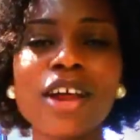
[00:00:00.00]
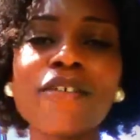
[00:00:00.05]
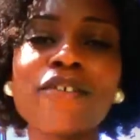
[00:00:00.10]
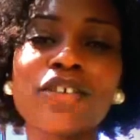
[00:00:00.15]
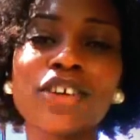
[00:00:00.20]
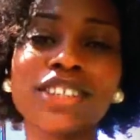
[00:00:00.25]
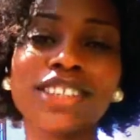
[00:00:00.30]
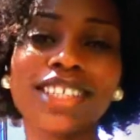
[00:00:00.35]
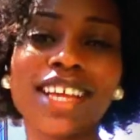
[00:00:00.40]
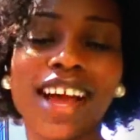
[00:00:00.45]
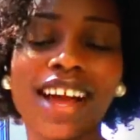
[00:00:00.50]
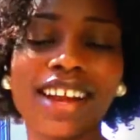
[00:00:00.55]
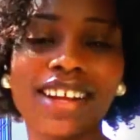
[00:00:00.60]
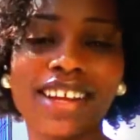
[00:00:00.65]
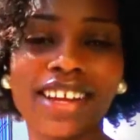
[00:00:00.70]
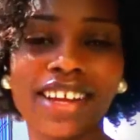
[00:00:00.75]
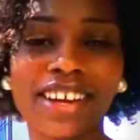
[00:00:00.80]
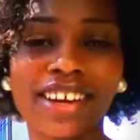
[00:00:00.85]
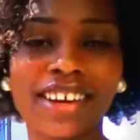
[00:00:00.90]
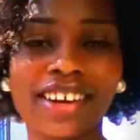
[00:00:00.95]
When I first got
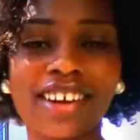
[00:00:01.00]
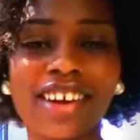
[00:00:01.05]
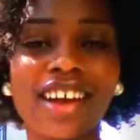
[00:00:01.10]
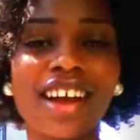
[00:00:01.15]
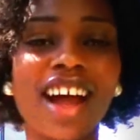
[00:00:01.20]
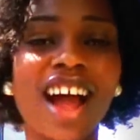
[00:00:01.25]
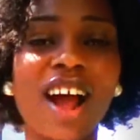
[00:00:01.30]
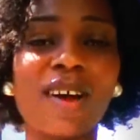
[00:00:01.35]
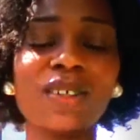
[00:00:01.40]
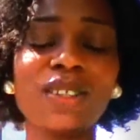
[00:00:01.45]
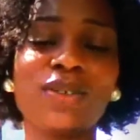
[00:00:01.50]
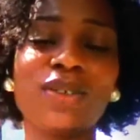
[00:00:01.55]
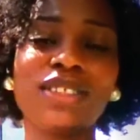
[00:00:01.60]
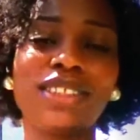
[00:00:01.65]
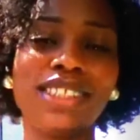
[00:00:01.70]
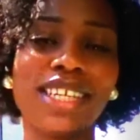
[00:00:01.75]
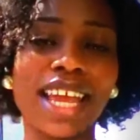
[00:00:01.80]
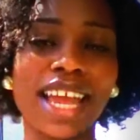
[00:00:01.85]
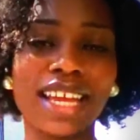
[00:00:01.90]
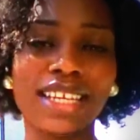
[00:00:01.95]
here, I was going
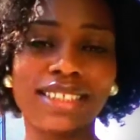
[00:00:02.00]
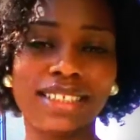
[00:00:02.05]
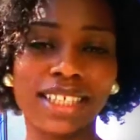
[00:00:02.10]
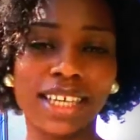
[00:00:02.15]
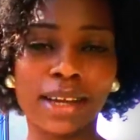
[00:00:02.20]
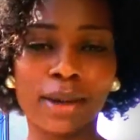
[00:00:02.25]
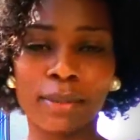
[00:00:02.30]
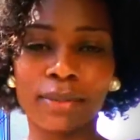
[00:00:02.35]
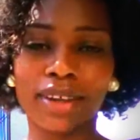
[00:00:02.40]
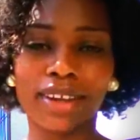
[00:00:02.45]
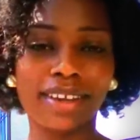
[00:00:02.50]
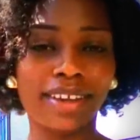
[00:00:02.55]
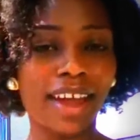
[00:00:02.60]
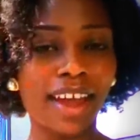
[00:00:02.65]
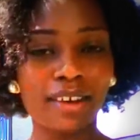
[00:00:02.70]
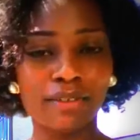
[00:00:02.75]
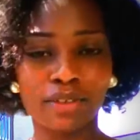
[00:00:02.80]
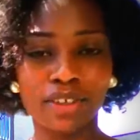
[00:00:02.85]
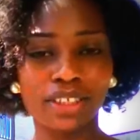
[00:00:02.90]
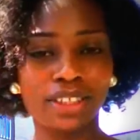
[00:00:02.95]
to the ATM like
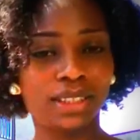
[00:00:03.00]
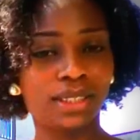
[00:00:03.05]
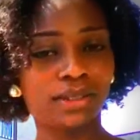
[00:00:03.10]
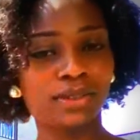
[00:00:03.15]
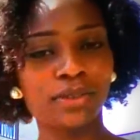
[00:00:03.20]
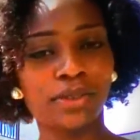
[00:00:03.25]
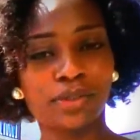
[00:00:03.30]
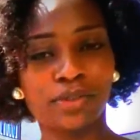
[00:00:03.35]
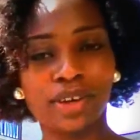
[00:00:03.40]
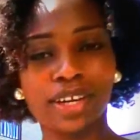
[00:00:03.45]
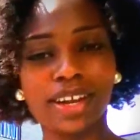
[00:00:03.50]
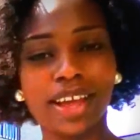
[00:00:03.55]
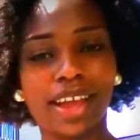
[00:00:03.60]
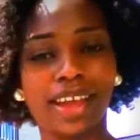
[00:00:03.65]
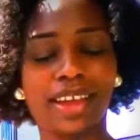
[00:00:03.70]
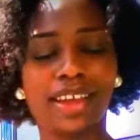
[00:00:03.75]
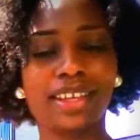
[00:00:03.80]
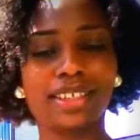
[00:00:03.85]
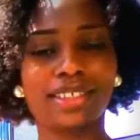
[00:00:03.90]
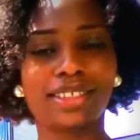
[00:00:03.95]
every 2-3
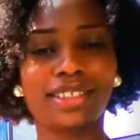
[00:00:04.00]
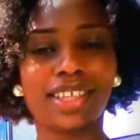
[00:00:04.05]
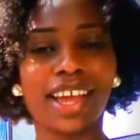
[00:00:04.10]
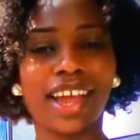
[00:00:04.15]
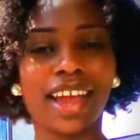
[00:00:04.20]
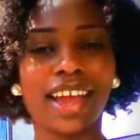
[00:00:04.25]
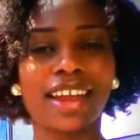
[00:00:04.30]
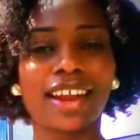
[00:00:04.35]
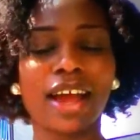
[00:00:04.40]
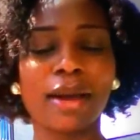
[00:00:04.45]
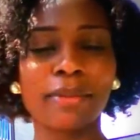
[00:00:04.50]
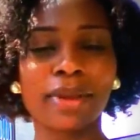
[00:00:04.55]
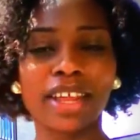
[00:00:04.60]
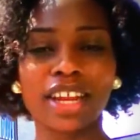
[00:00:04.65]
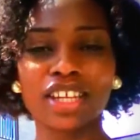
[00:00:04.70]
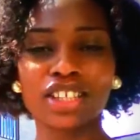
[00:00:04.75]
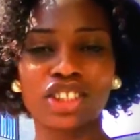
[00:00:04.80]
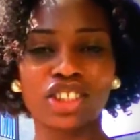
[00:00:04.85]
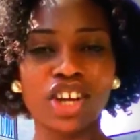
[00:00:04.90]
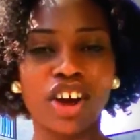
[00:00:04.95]
days, and I'm
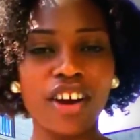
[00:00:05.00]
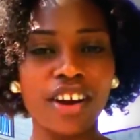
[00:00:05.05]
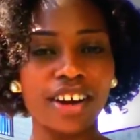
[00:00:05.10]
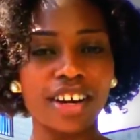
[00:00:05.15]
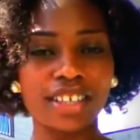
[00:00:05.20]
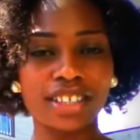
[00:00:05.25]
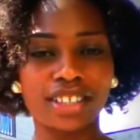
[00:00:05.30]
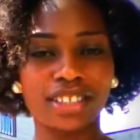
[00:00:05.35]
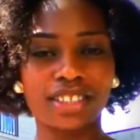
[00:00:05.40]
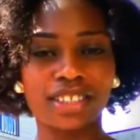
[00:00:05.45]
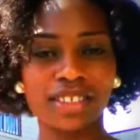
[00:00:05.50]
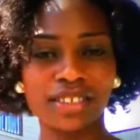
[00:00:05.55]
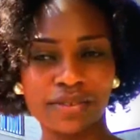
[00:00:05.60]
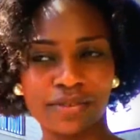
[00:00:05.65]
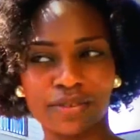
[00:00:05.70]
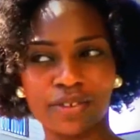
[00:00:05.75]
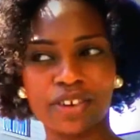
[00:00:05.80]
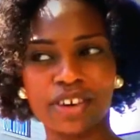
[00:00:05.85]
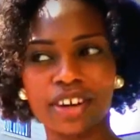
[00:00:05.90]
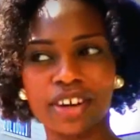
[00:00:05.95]
getting charged
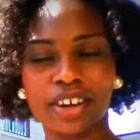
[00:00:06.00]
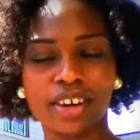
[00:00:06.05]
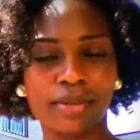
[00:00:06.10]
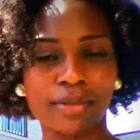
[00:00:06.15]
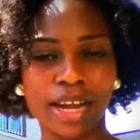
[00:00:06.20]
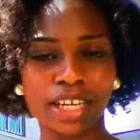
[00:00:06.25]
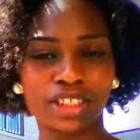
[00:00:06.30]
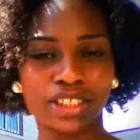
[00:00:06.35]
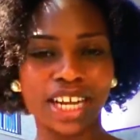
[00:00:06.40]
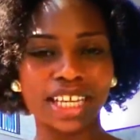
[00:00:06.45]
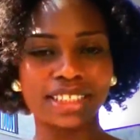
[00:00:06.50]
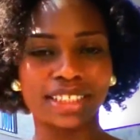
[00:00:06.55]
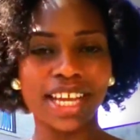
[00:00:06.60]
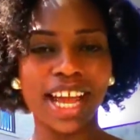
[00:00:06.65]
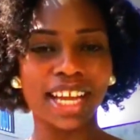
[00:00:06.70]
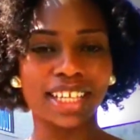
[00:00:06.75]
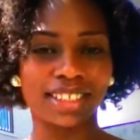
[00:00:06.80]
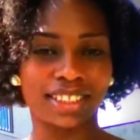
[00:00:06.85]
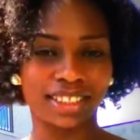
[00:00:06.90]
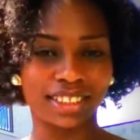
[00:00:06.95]
for my
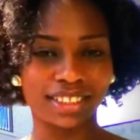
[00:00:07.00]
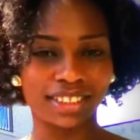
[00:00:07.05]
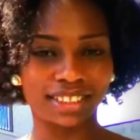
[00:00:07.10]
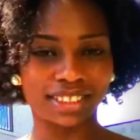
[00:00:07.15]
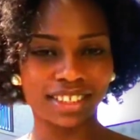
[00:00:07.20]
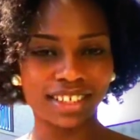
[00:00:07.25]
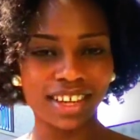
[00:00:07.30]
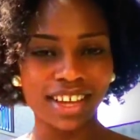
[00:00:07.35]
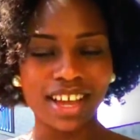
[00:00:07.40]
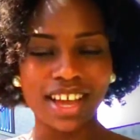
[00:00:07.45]
transactions.